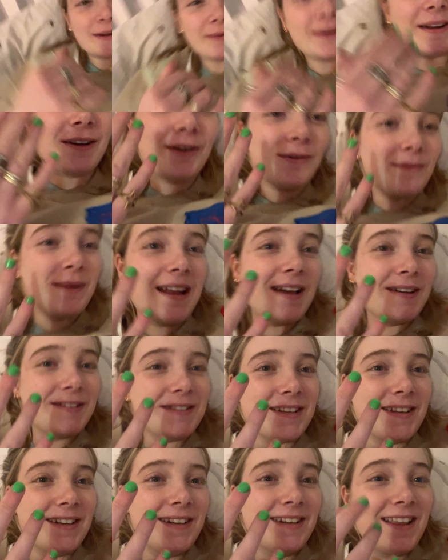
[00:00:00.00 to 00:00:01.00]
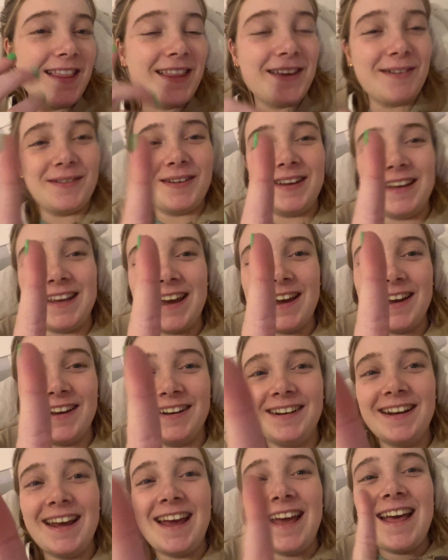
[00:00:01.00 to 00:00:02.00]
went and got my nails done. There we go.
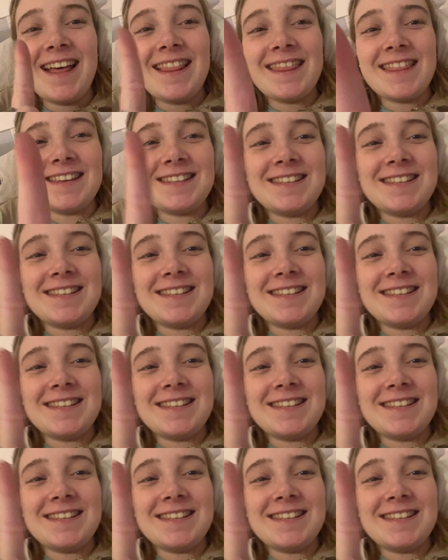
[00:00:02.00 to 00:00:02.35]
That's